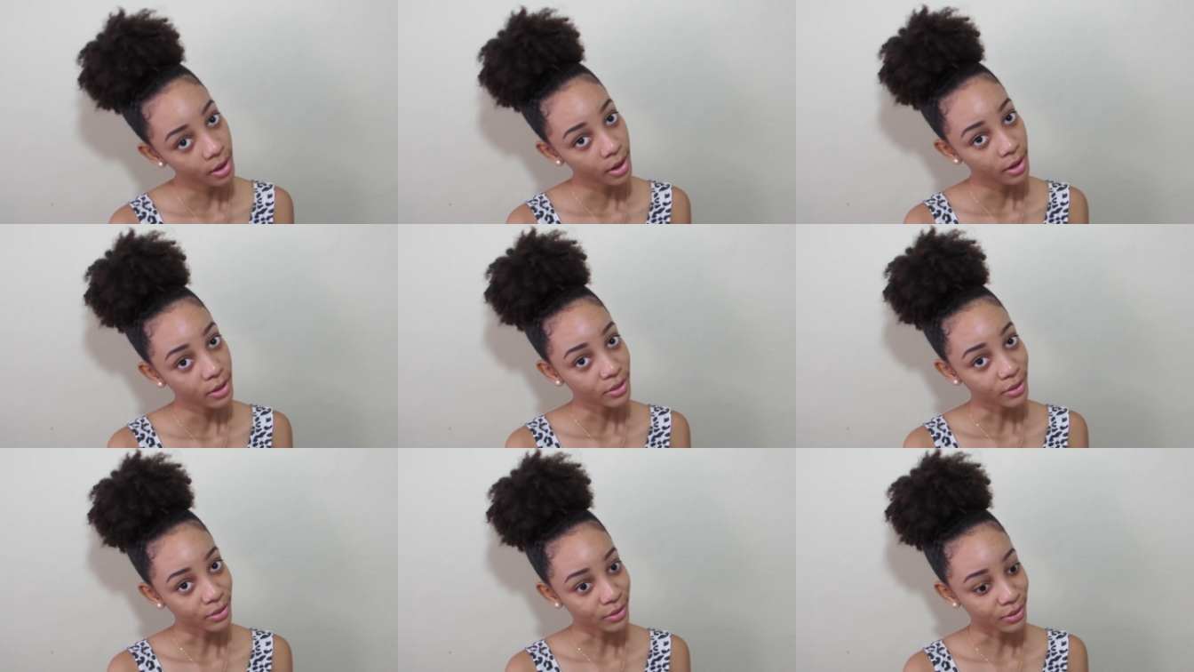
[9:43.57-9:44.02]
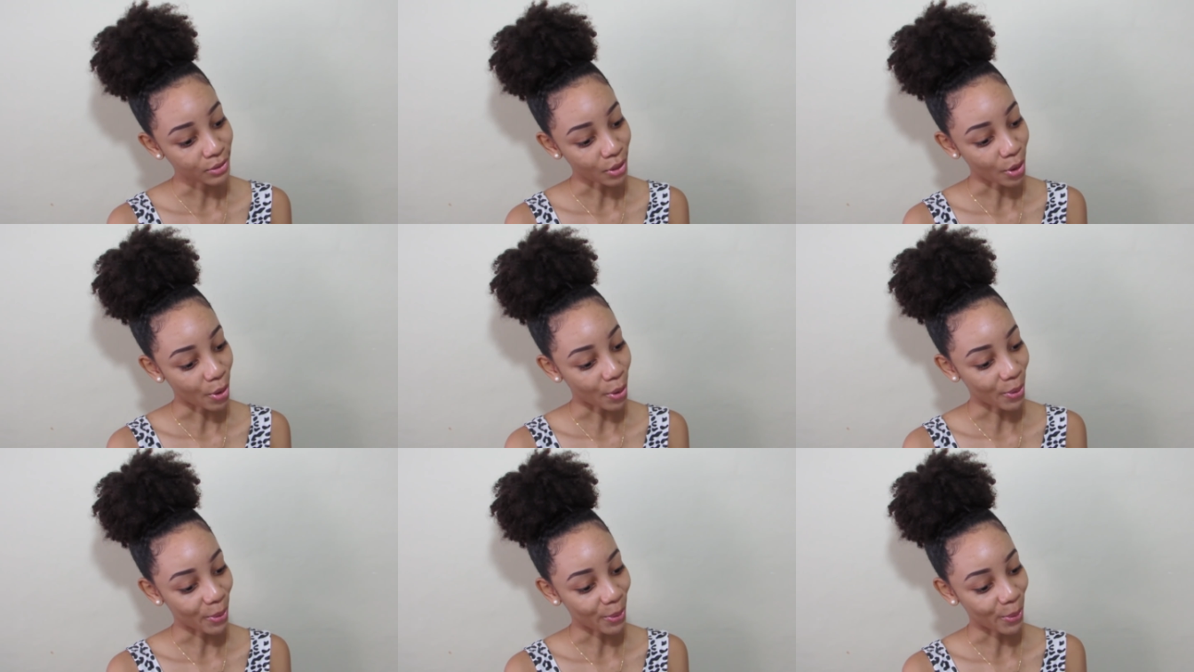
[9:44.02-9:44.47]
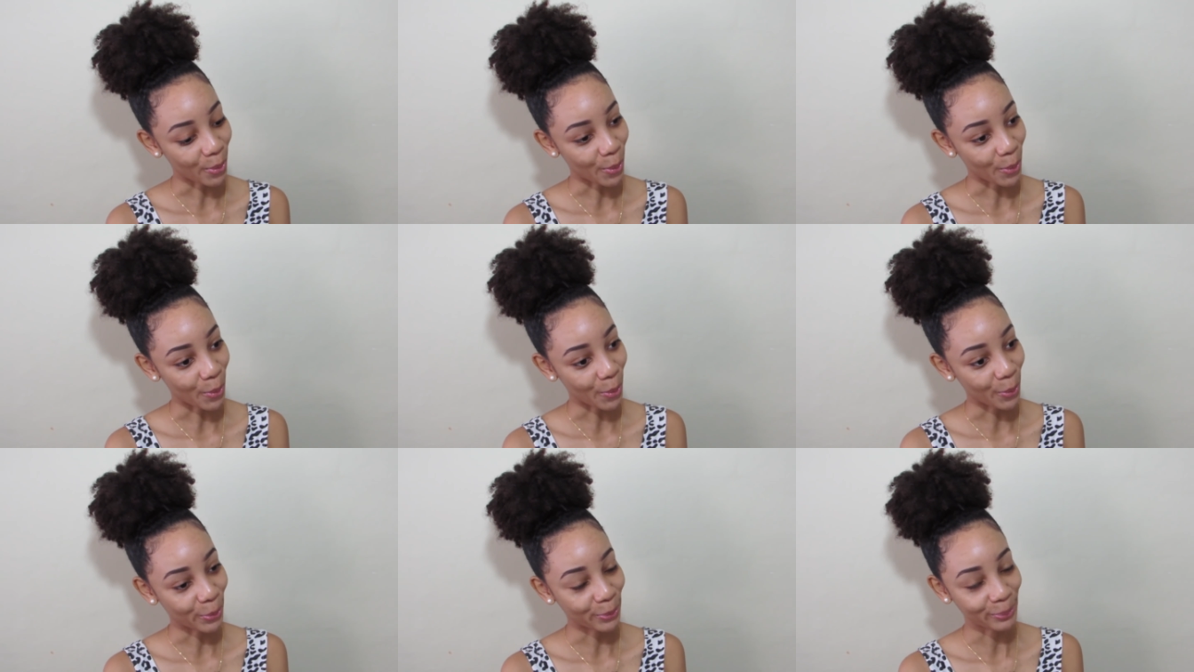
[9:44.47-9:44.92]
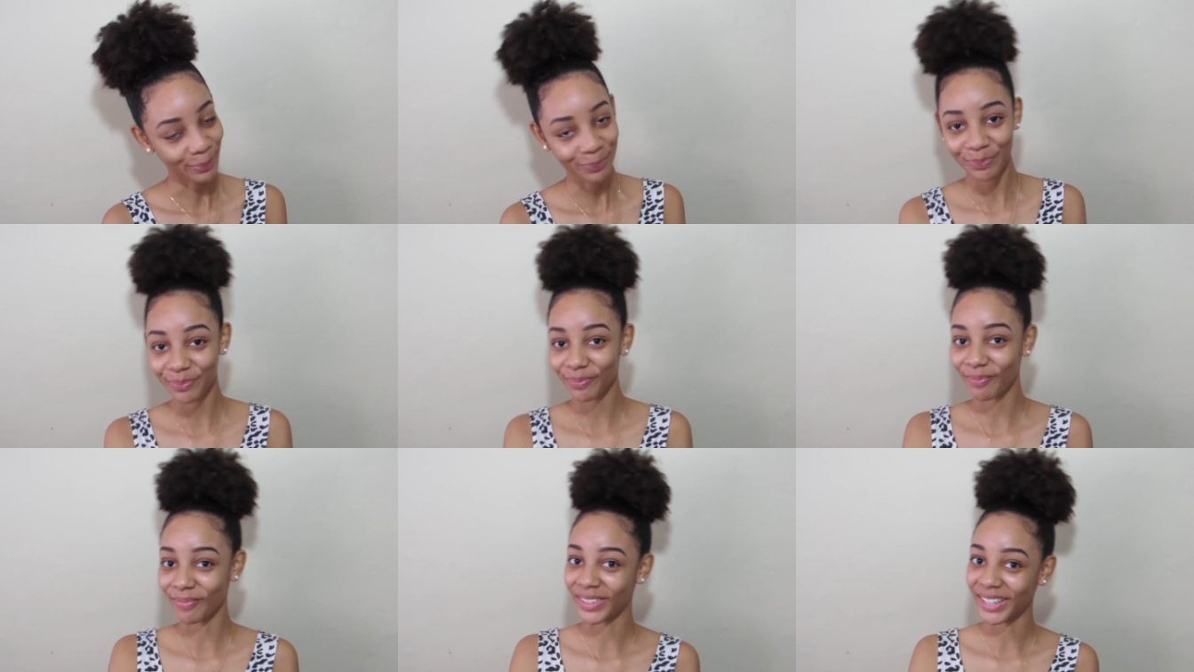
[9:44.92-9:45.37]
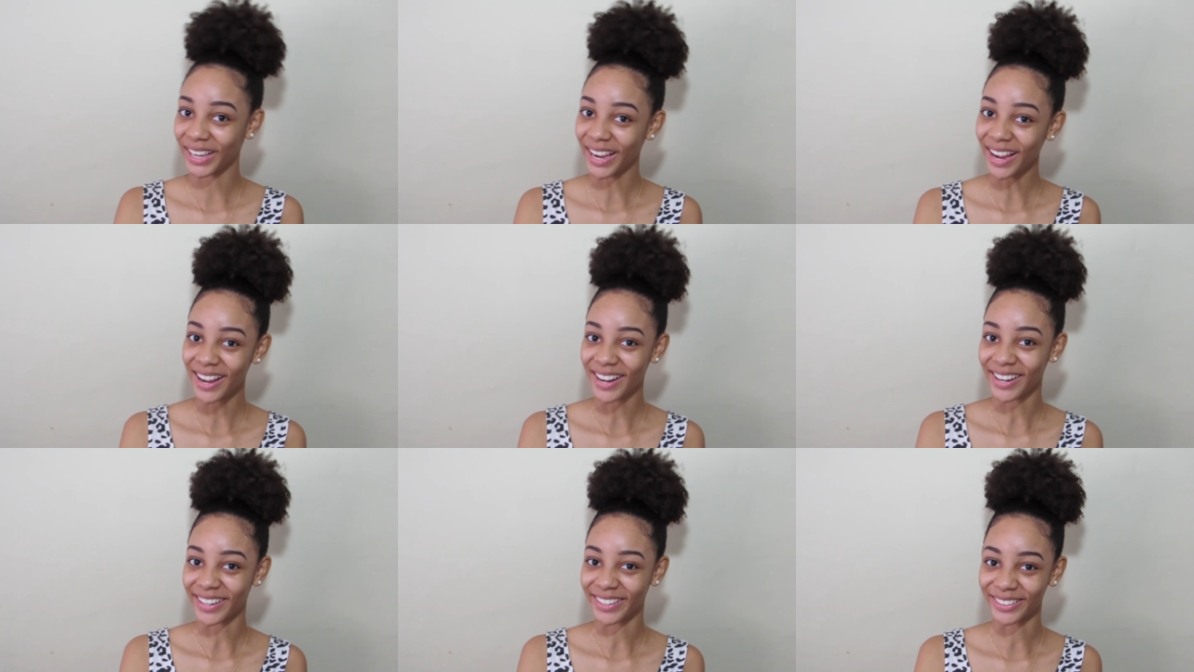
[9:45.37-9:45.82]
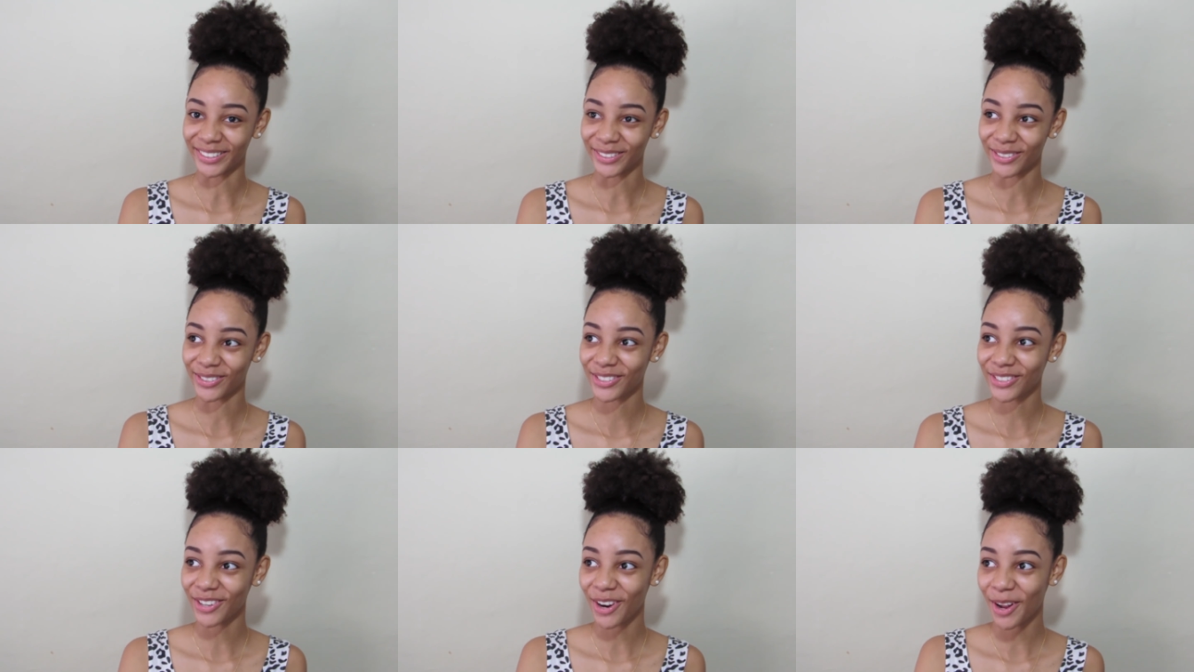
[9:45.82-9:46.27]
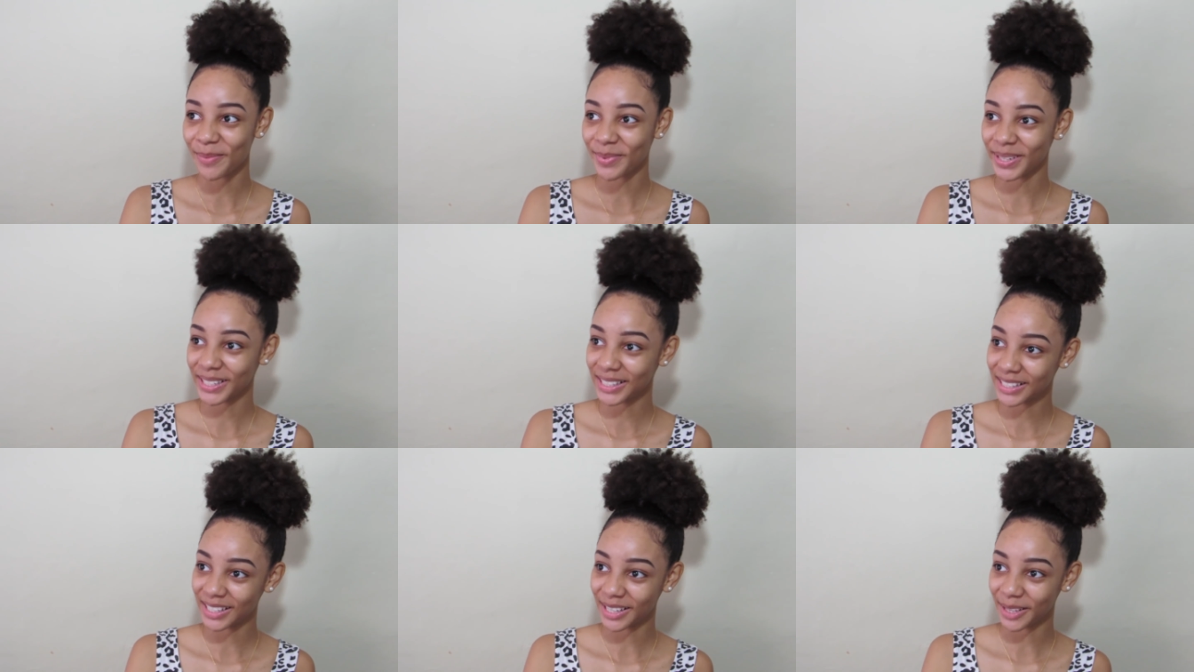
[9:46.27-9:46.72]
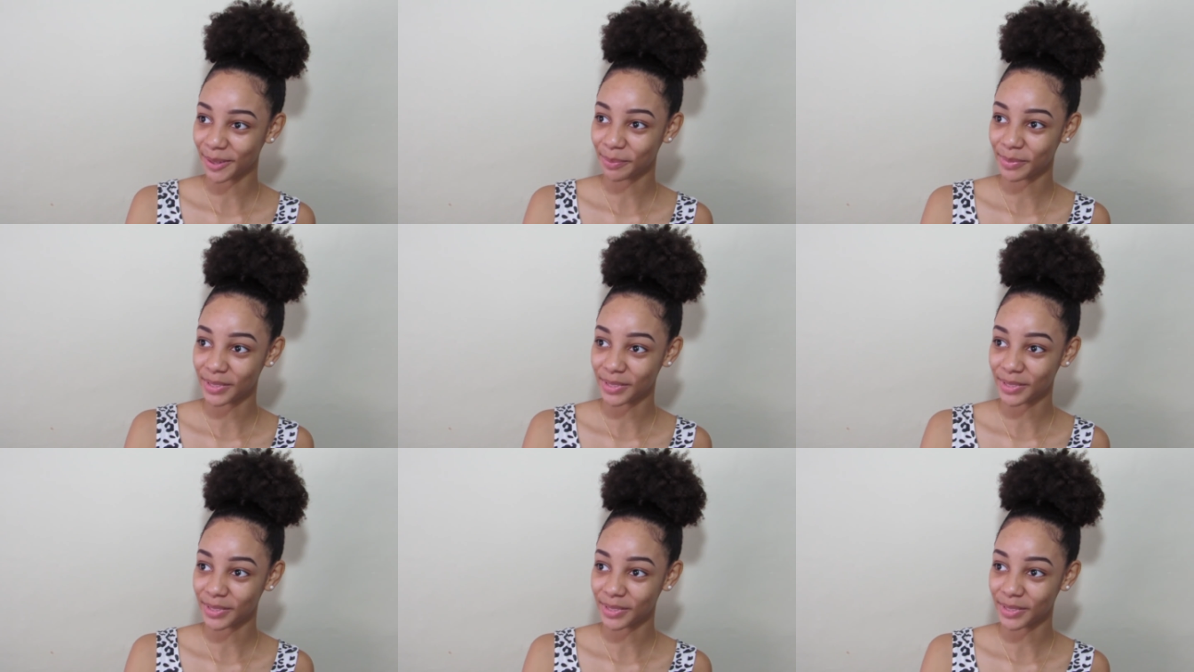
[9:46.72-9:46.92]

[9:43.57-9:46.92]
So yeah, those are all my tips.